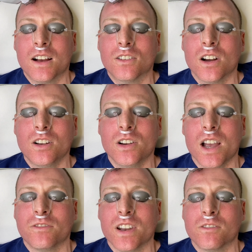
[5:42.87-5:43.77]
Luckily,
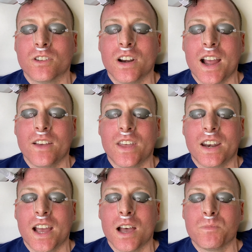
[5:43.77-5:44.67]
I've never had that
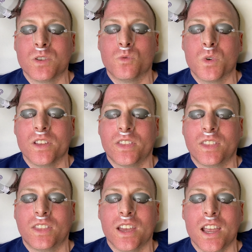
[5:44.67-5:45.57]
happen with
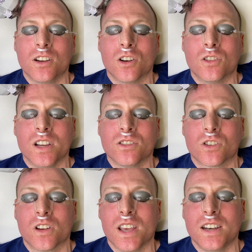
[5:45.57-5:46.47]
the Halo laser
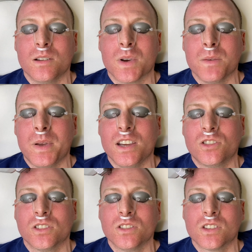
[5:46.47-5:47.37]
on any of my
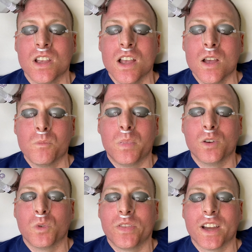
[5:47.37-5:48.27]
patients.
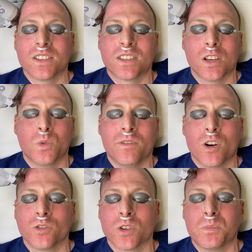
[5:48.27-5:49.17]
But with that said, we've
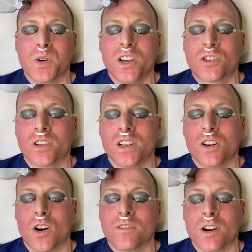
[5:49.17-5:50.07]
also pre-treated
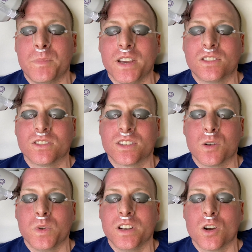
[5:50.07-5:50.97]
all of our patients that
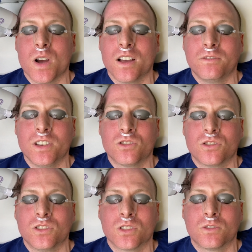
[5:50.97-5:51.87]
we know have
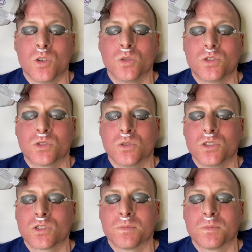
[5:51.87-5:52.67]
histories of cold sores.